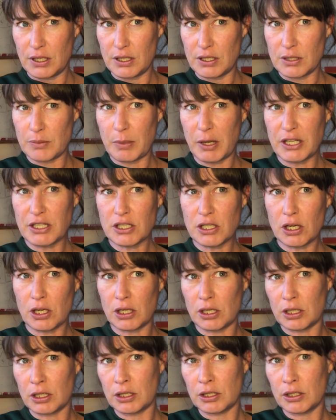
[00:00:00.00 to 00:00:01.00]
Depending
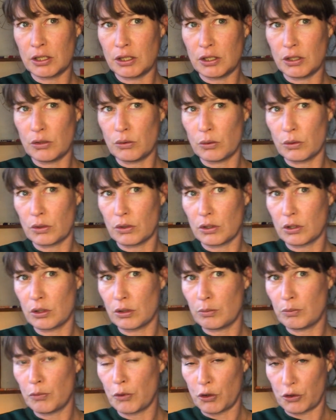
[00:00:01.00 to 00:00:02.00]
on
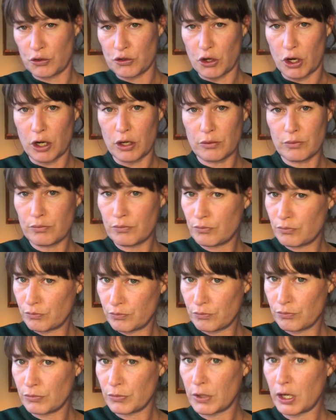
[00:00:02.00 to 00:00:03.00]
your birth chart,
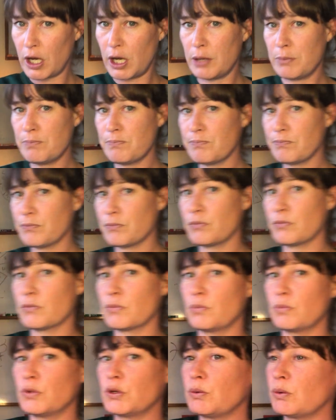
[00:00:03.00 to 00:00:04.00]
okay,
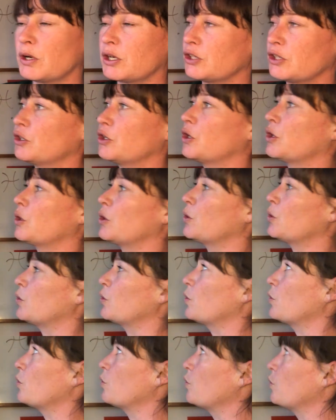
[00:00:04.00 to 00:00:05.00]
we want to
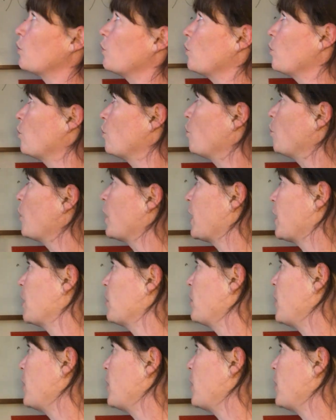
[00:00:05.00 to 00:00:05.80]
know where